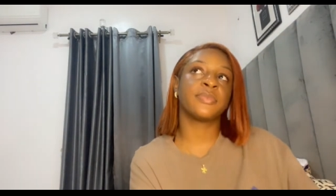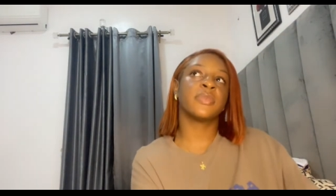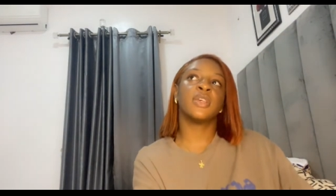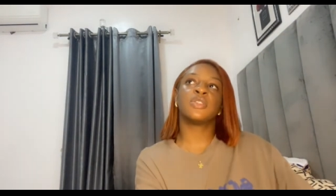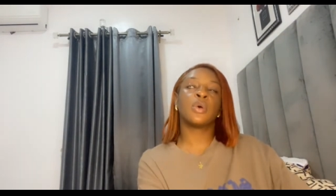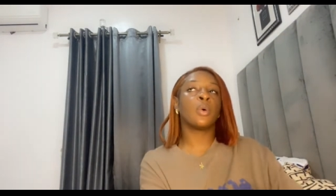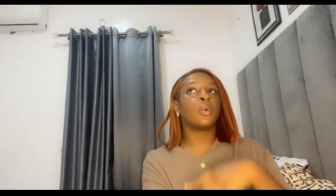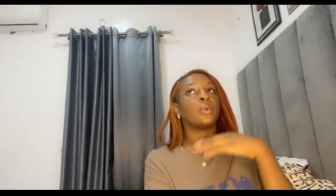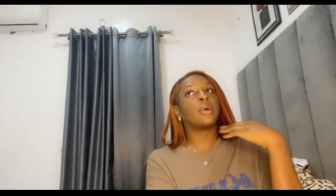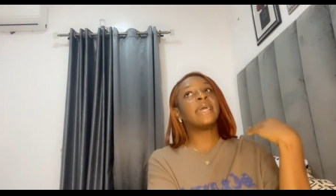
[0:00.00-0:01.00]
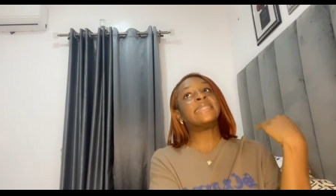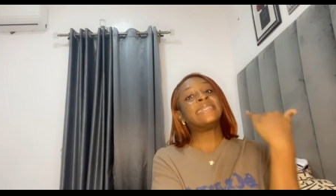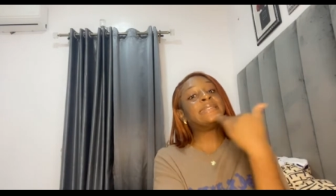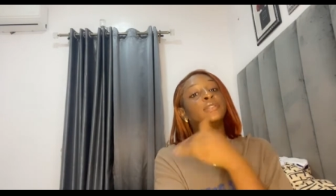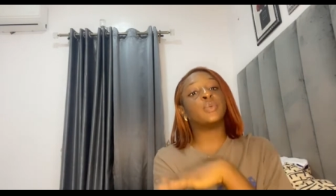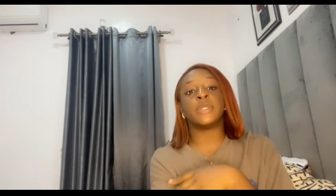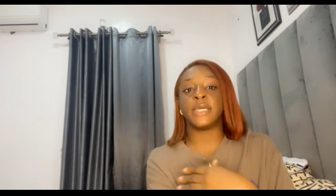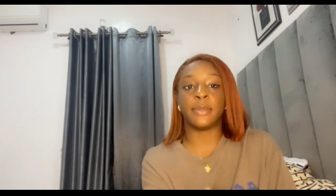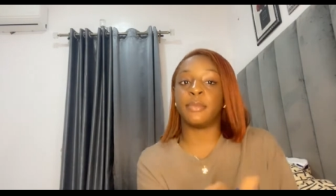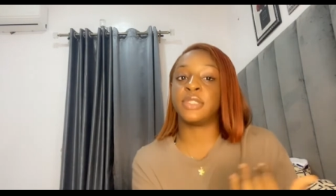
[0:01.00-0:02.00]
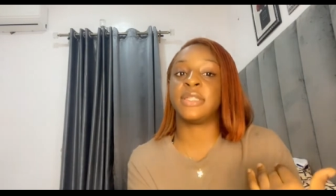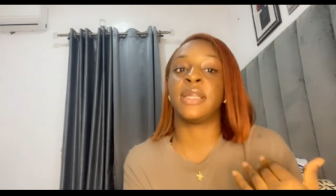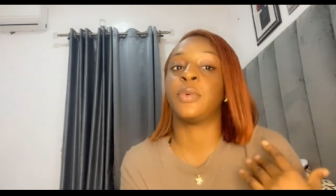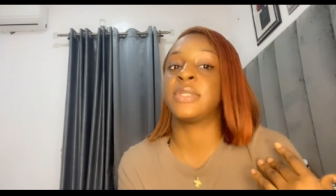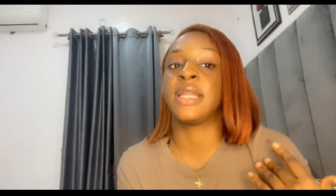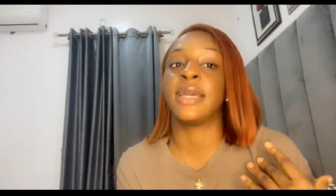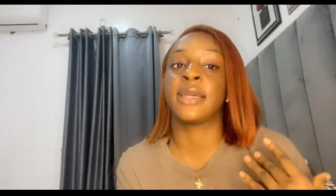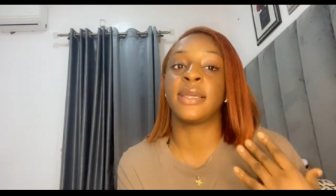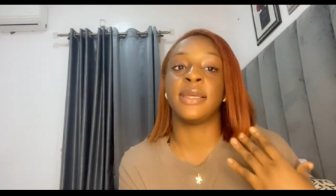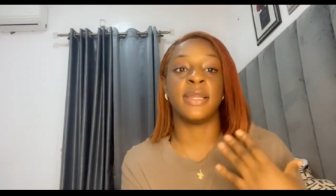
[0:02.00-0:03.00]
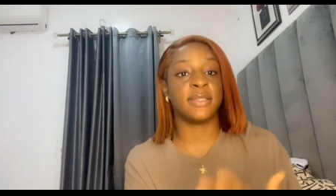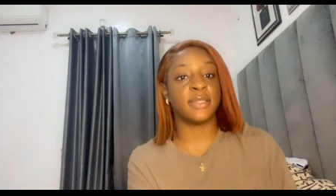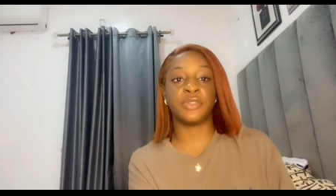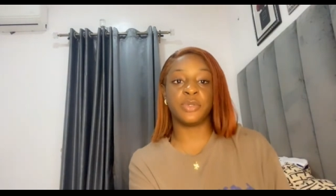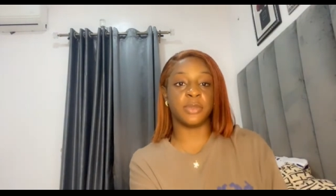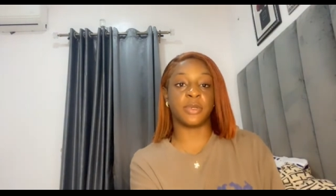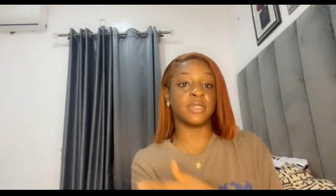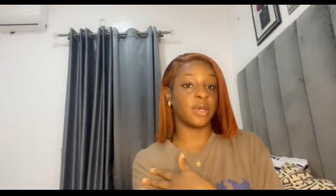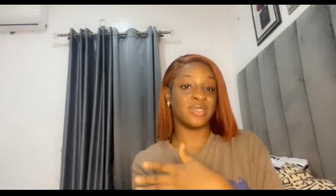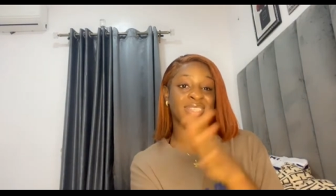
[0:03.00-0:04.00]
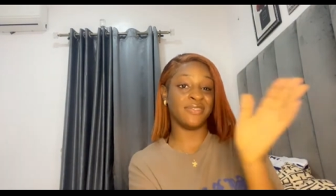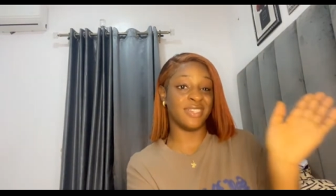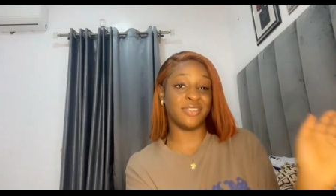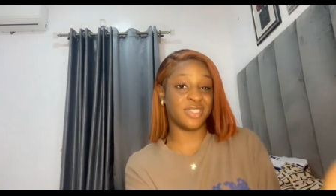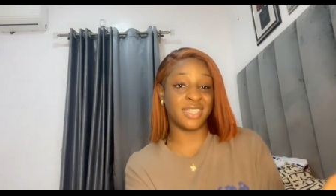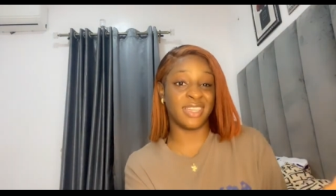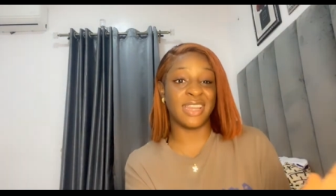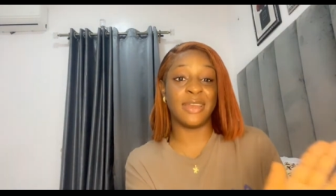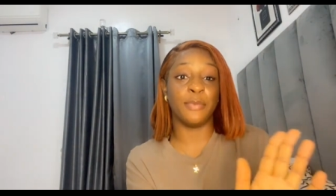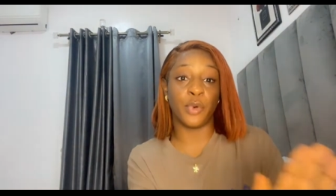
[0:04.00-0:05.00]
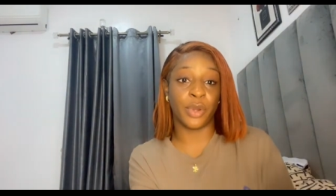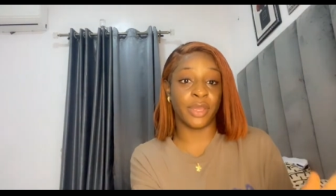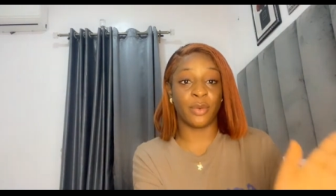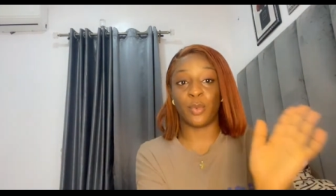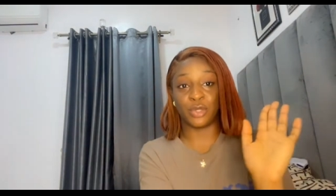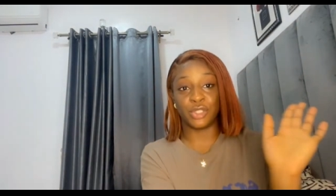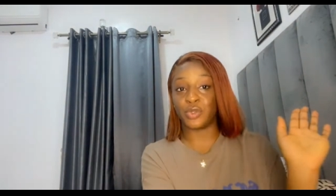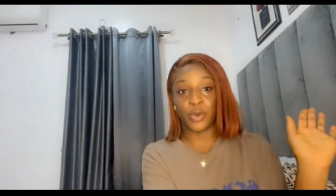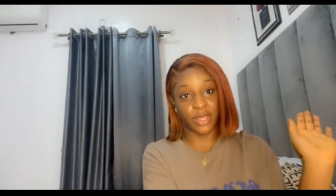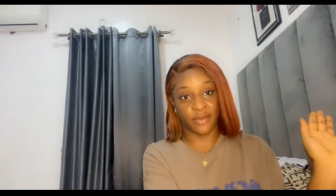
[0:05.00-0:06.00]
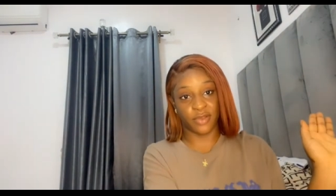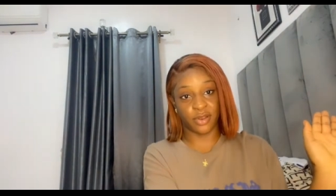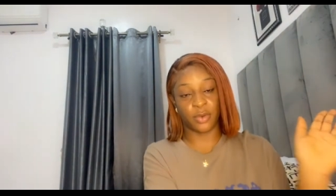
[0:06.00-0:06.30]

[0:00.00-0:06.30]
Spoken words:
So I didn't know them until I was like in SS3 because I wasn't even interested in any boy whatsoever. I